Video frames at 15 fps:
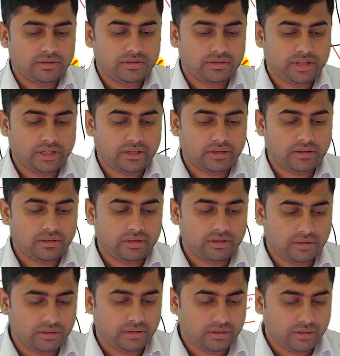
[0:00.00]
Check.
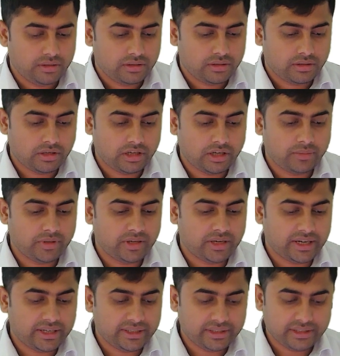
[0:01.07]
Now let me write this
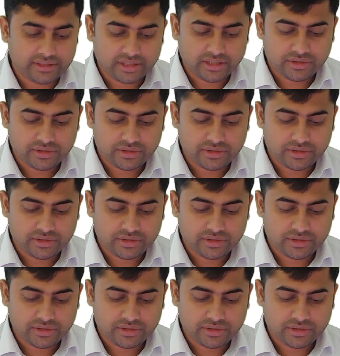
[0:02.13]
also.